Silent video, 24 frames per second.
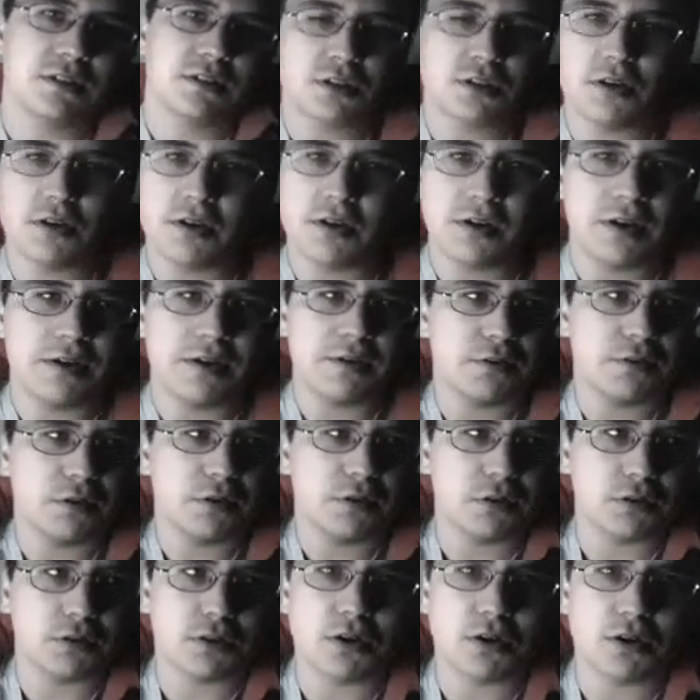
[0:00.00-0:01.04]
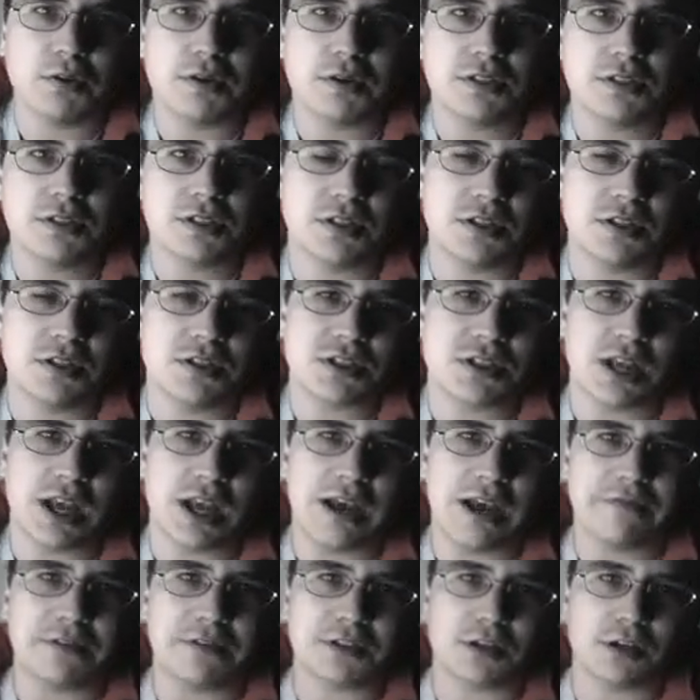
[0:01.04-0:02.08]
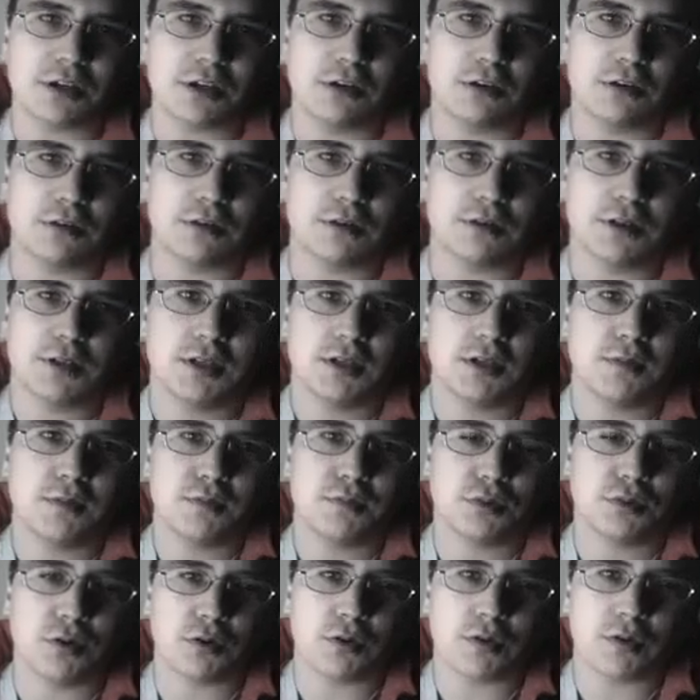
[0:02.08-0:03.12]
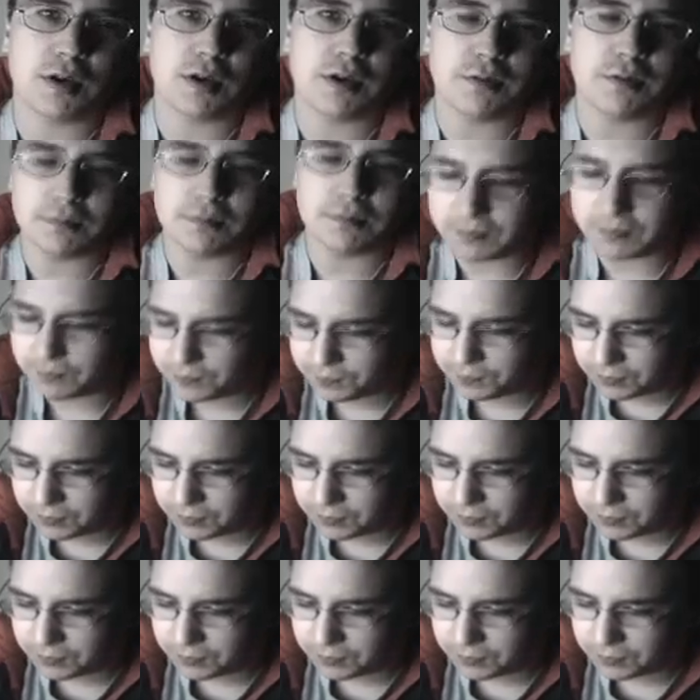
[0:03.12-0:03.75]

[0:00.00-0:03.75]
go into this Avatar program